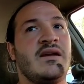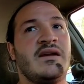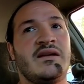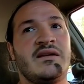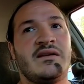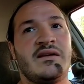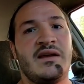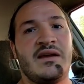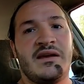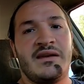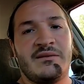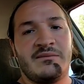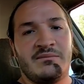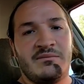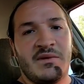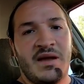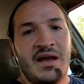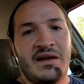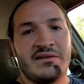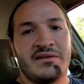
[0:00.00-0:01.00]
It
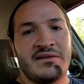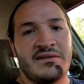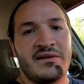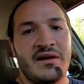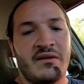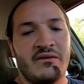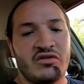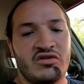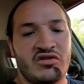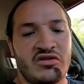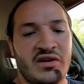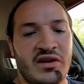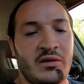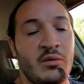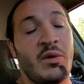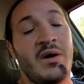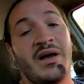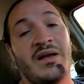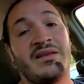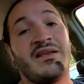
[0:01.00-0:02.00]
has a salvage
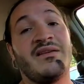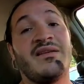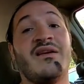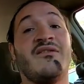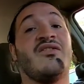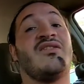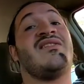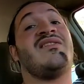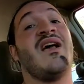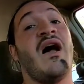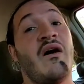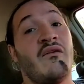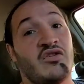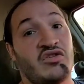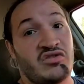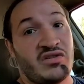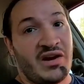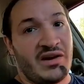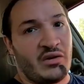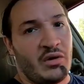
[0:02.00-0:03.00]
title. Well, it doesn't have a
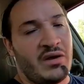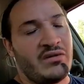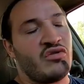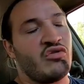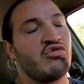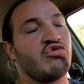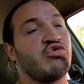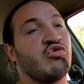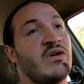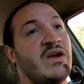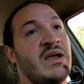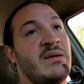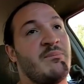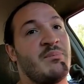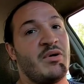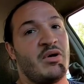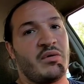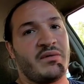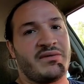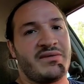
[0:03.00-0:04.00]
salvage title. It has a
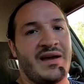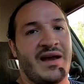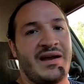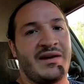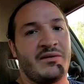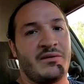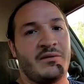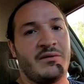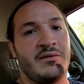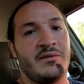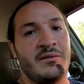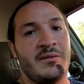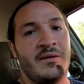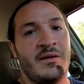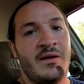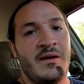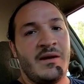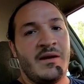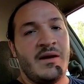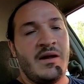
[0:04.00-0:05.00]
rebuild title.
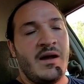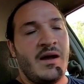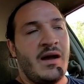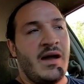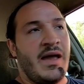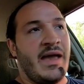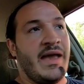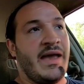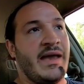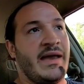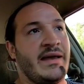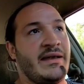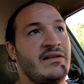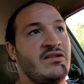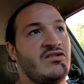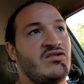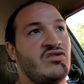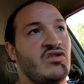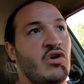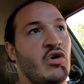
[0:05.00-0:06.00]

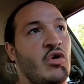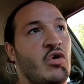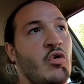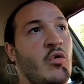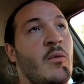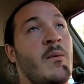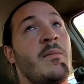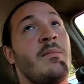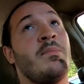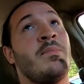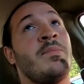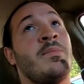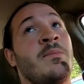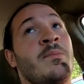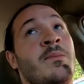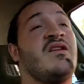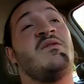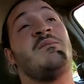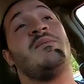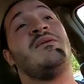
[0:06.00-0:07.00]
And so
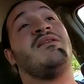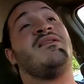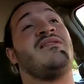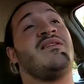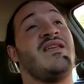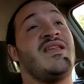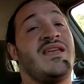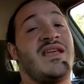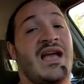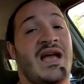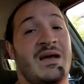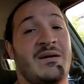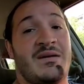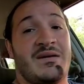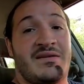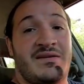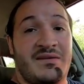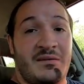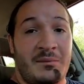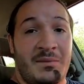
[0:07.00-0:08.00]
it's been sitting
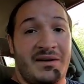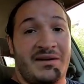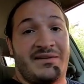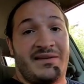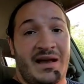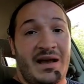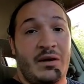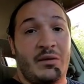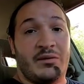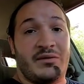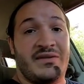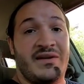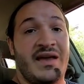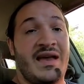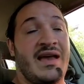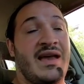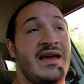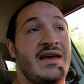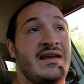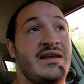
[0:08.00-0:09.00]
at somebody's house,
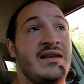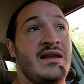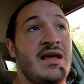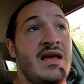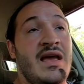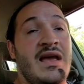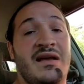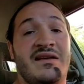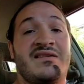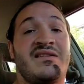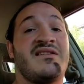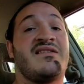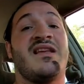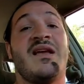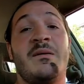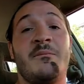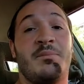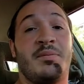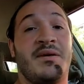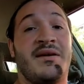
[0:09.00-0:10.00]
and it's the
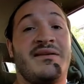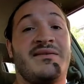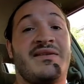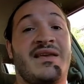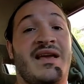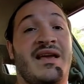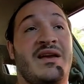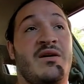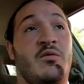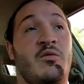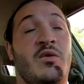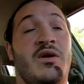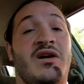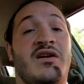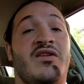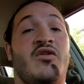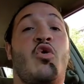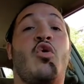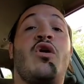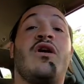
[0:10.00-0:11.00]
same place that
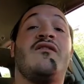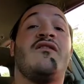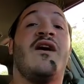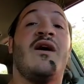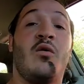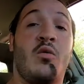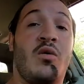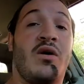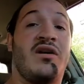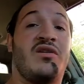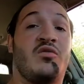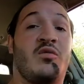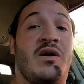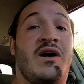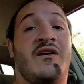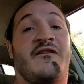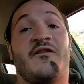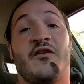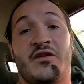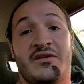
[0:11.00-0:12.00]
where the Corvette was,
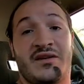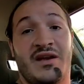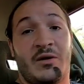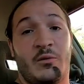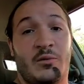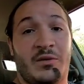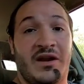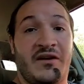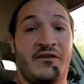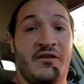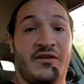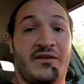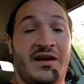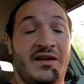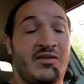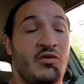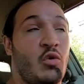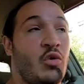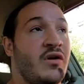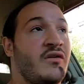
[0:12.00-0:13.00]
when I first got
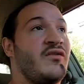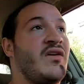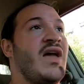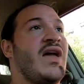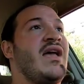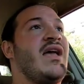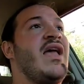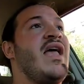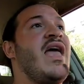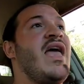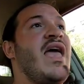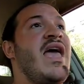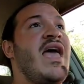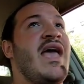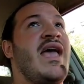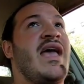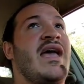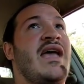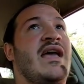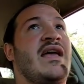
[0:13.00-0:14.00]
the Corvette.
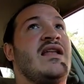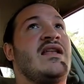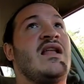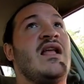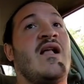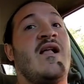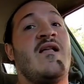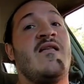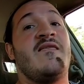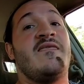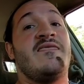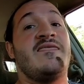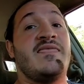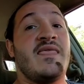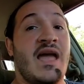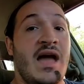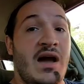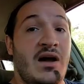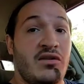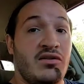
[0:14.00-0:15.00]
And
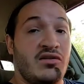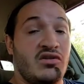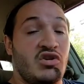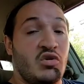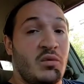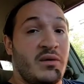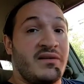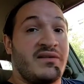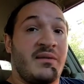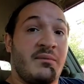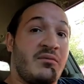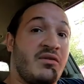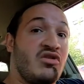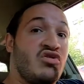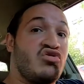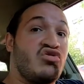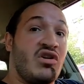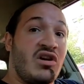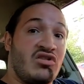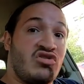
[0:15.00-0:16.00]
now they're doing some
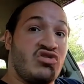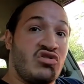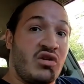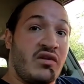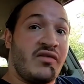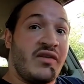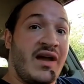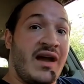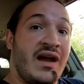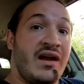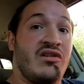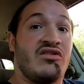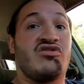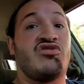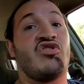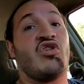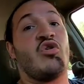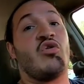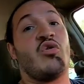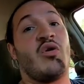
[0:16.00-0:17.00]
construction on the house,
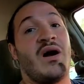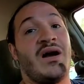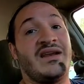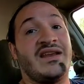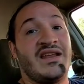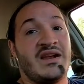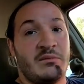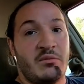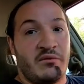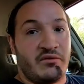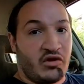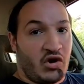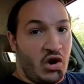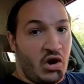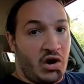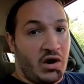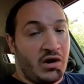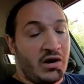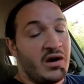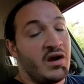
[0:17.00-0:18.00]
so I need to move the
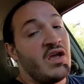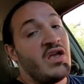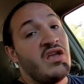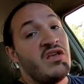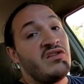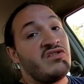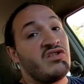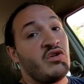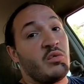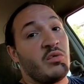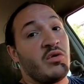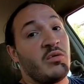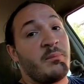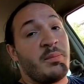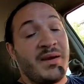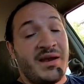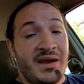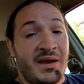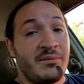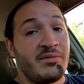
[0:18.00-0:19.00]
car. So we're
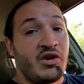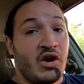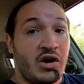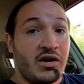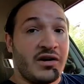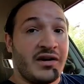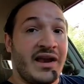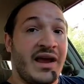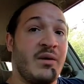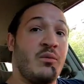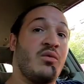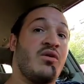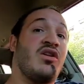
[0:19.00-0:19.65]
picking up the car today,